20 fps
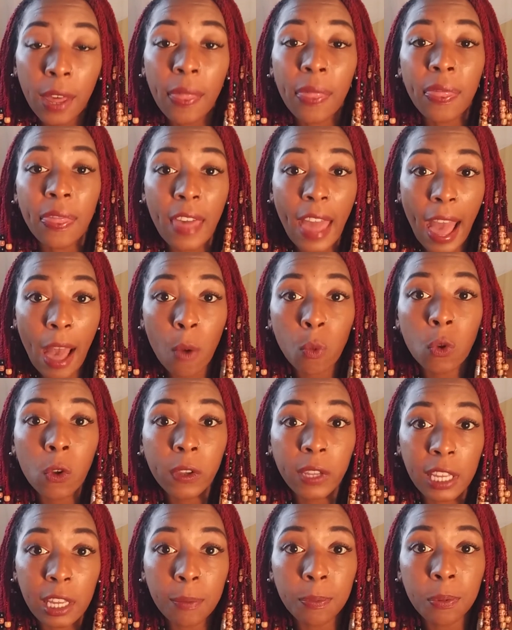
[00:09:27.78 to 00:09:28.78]
That will
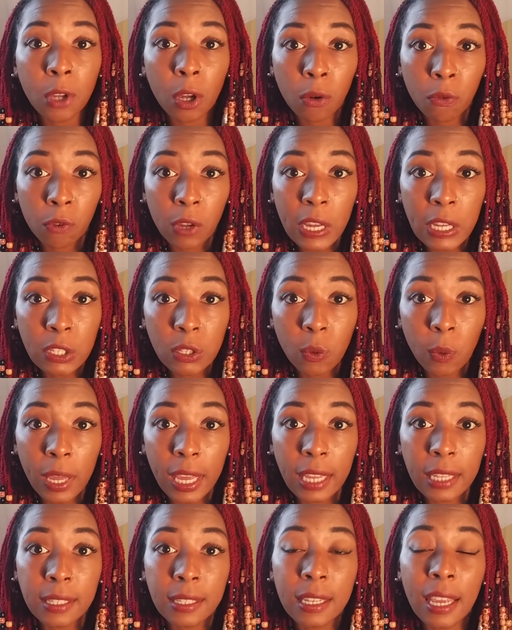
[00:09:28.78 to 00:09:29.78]
keep your
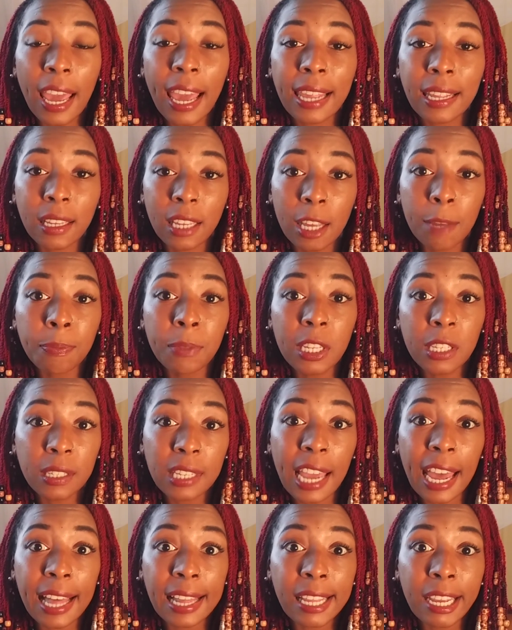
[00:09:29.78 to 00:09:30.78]
retwist and keep the
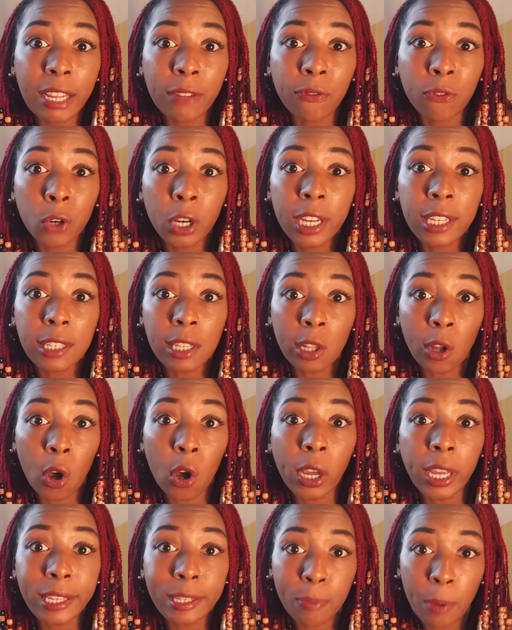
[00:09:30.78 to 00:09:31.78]
style in for as
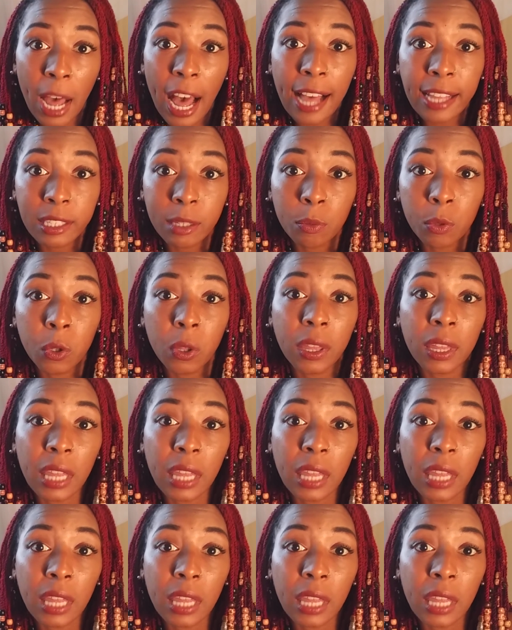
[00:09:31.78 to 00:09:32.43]
long as possible.